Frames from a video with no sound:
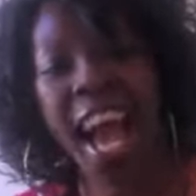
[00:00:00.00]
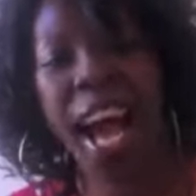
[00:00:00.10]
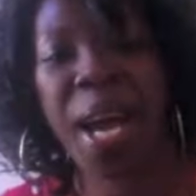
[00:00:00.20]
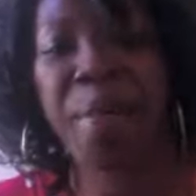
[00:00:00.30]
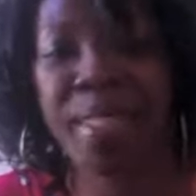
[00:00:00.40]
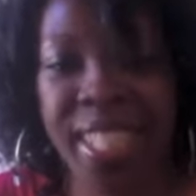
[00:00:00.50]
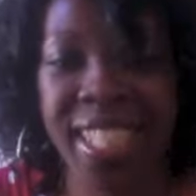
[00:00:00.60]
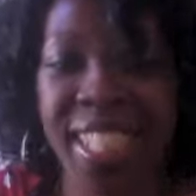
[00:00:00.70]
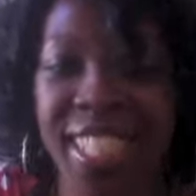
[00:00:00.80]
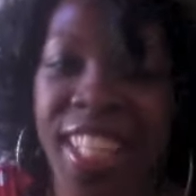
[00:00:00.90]
I'm
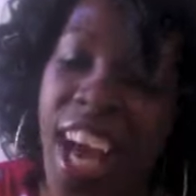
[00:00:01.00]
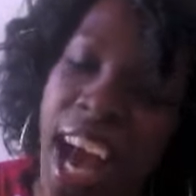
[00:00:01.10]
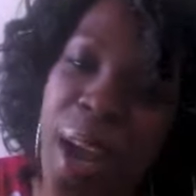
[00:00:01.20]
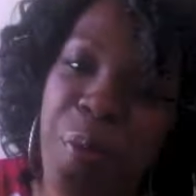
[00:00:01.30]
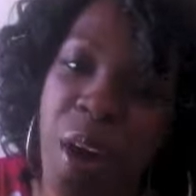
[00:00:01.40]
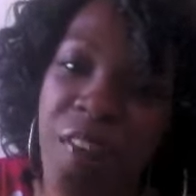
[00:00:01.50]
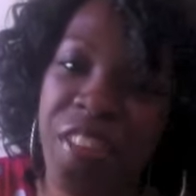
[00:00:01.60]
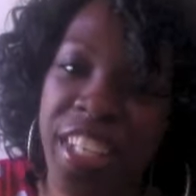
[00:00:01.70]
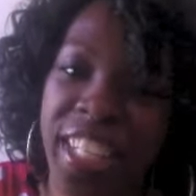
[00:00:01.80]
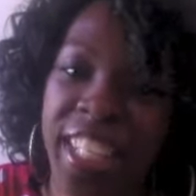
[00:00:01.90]
Lisa, the High Raw
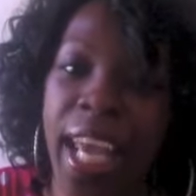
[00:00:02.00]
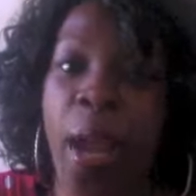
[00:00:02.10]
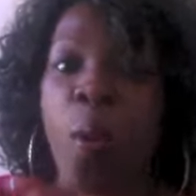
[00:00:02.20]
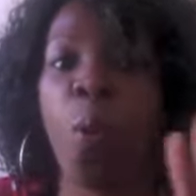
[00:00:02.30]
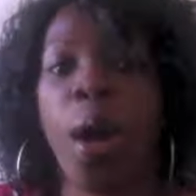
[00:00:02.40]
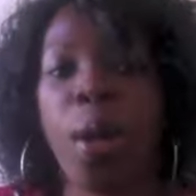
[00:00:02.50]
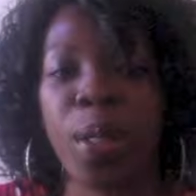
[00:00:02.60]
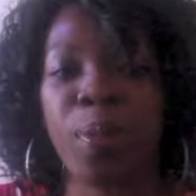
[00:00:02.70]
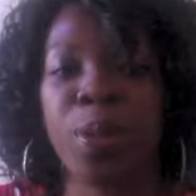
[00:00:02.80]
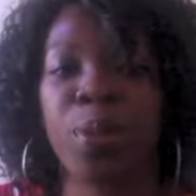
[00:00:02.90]
Vegan, and
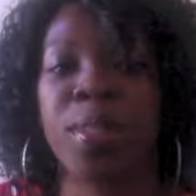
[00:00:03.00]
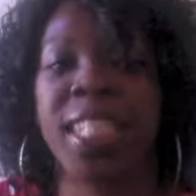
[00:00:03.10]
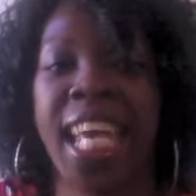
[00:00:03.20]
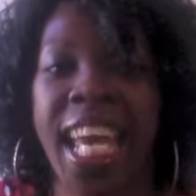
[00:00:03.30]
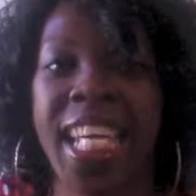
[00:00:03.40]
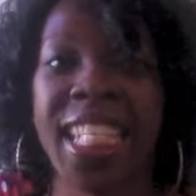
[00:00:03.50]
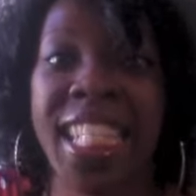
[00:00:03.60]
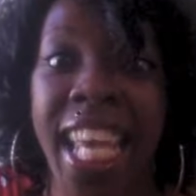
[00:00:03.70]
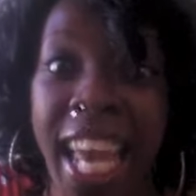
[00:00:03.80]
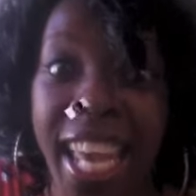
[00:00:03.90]
welcome to day
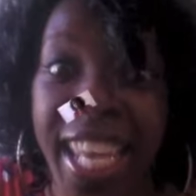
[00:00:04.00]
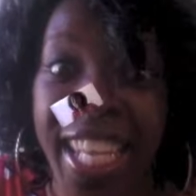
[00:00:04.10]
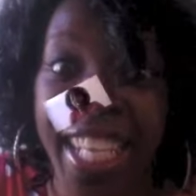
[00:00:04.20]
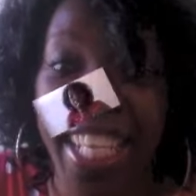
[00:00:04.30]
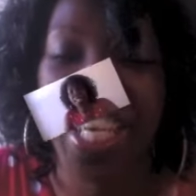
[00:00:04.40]
10